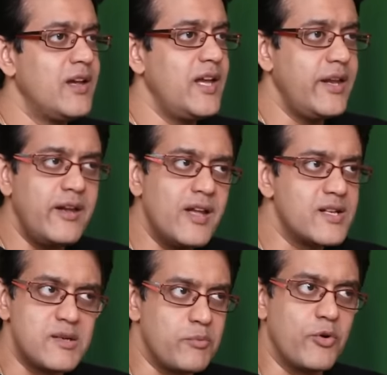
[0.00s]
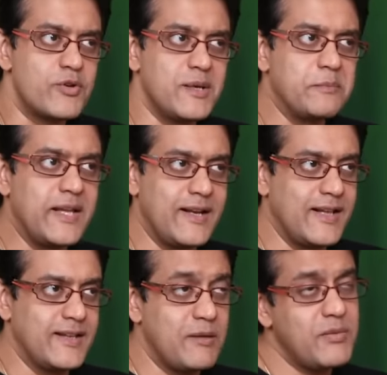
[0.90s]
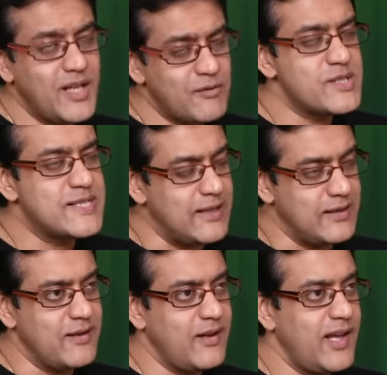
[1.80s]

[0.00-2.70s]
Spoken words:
in India support something like that? But that was done.